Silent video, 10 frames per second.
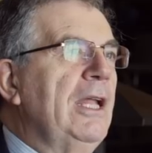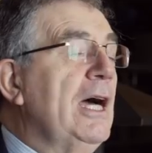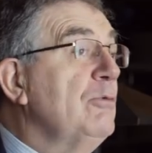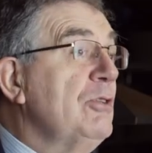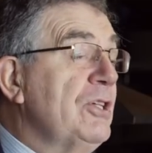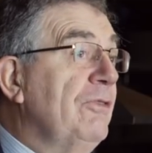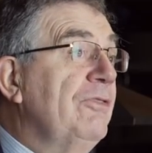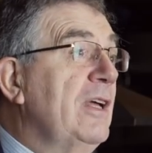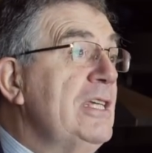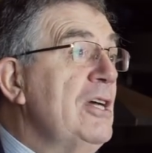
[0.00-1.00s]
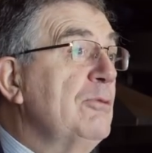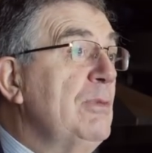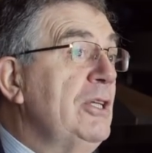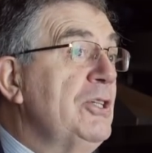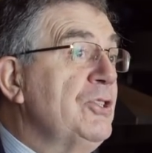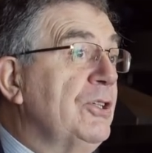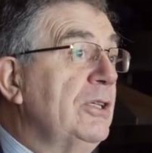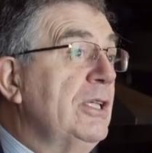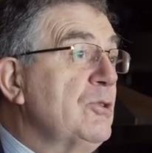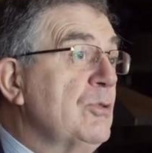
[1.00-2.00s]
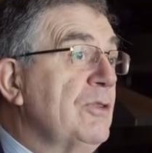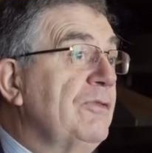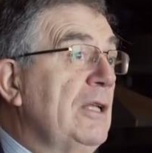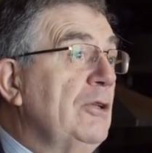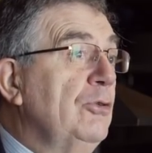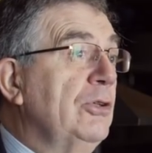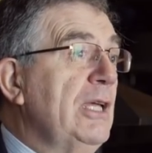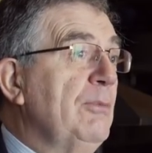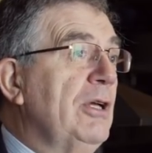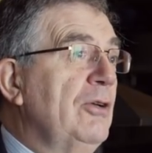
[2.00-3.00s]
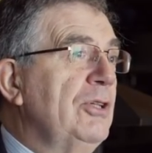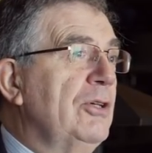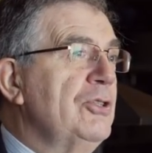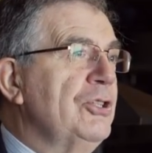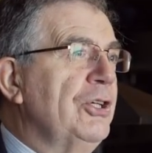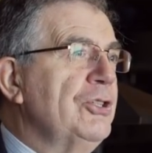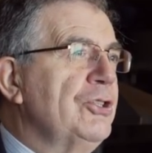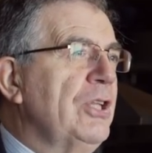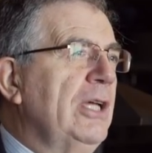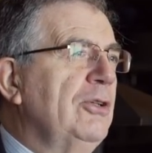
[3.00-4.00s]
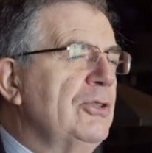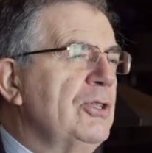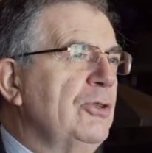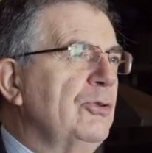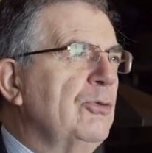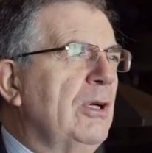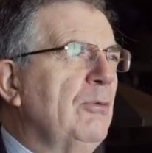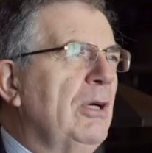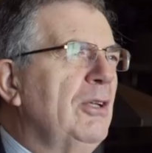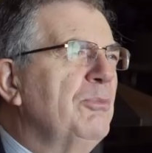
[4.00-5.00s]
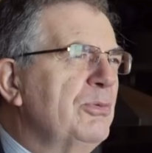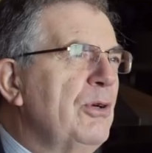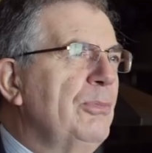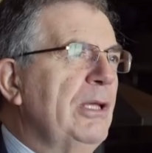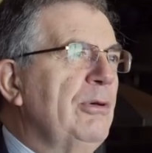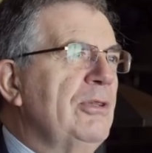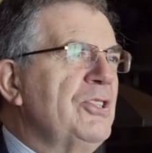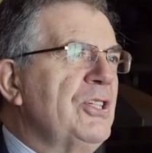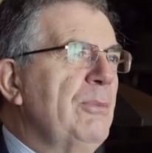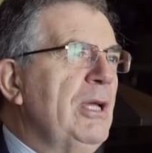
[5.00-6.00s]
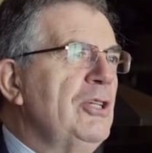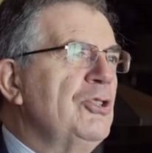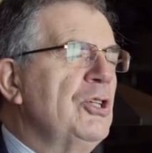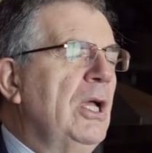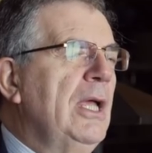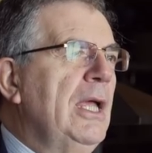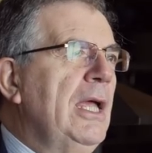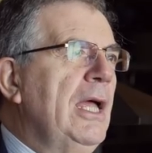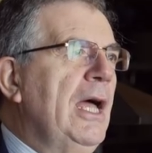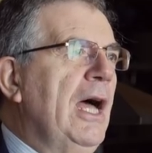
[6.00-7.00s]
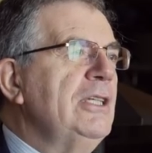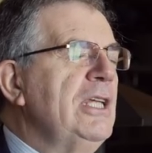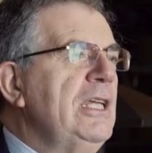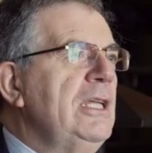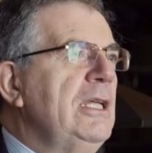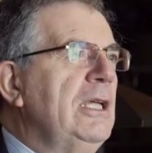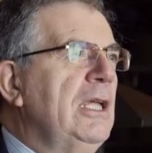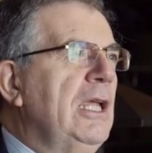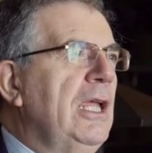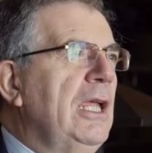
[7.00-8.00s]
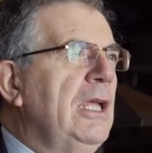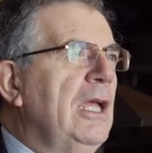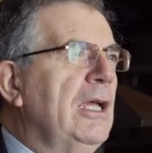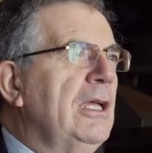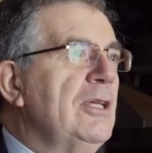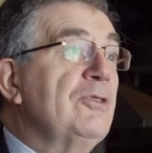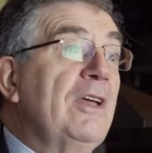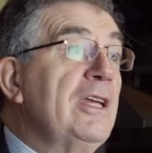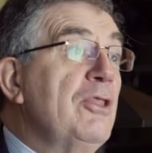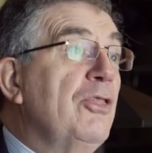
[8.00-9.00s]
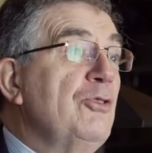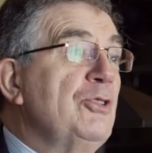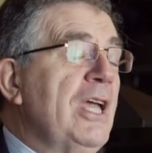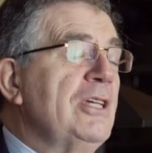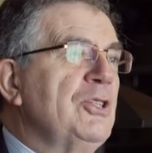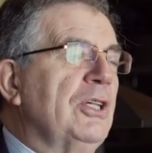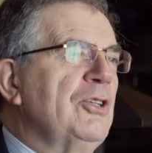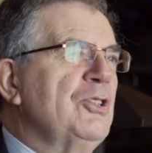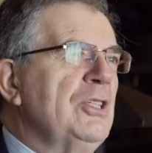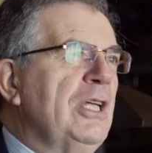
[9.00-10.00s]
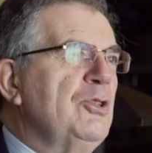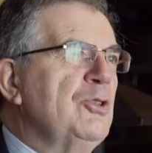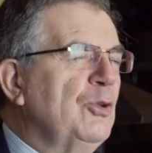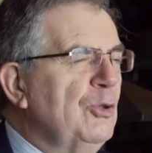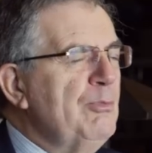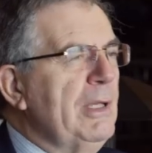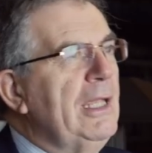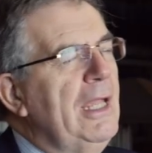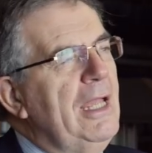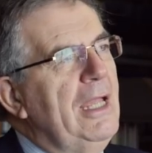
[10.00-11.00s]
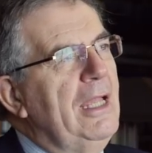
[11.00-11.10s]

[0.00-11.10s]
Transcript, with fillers: and I was a very young minister, and this was a fellow who came around our church that I got to know quite well, probably about the same age. And he, he uh, is a very enthusiastic Christian. He told me